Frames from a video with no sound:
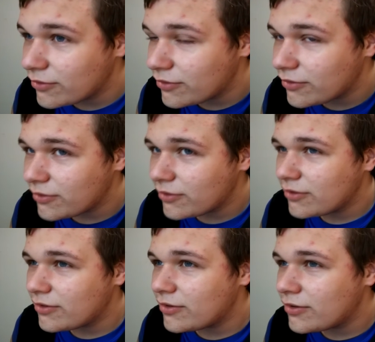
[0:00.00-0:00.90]

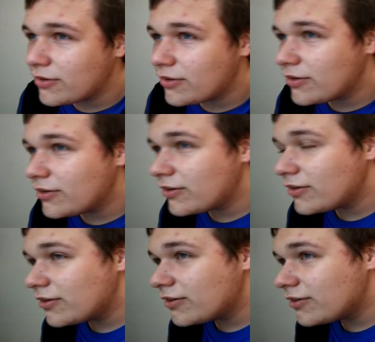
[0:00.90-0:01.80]

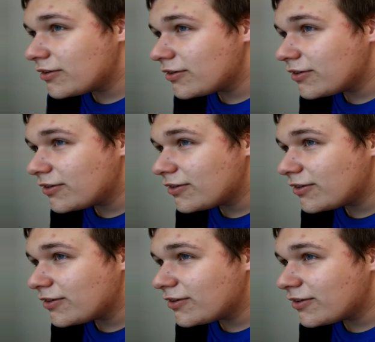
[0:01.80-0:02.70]

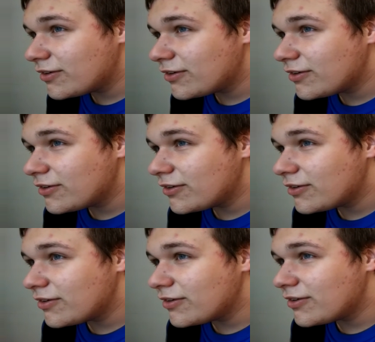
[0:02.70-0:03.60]

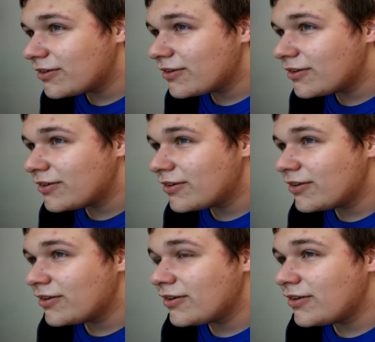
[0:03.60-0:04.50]

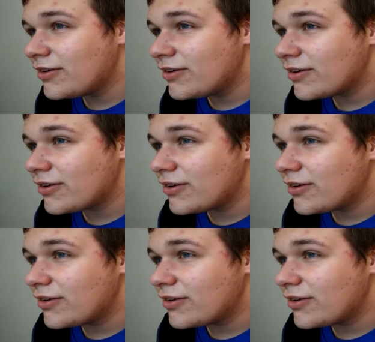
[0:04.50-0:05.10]
(no one is talking)